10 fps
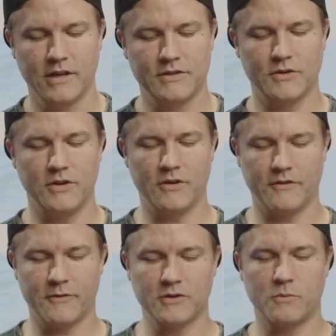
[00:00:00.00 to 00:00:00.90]
So, you know, the
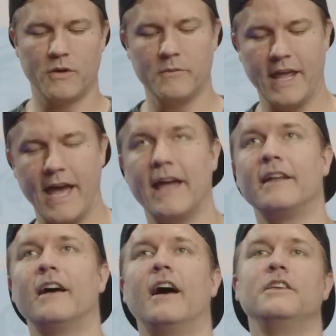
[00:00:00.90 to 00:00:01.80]
first one we had
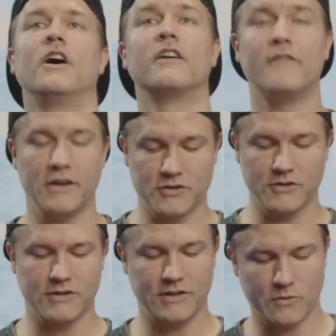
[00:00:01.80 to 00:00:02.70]
a, uh, a young
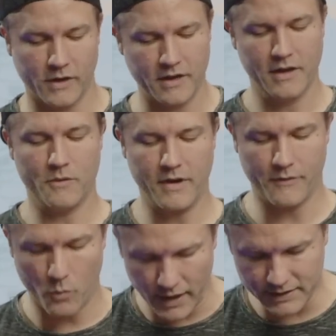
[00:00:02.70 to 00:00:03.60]
Avenger. This one, we have
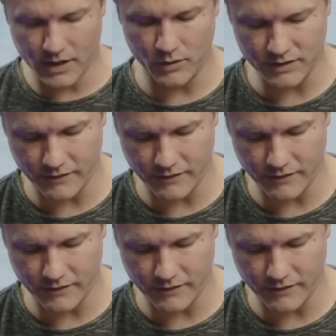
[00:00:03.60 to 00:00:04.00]
a West Coast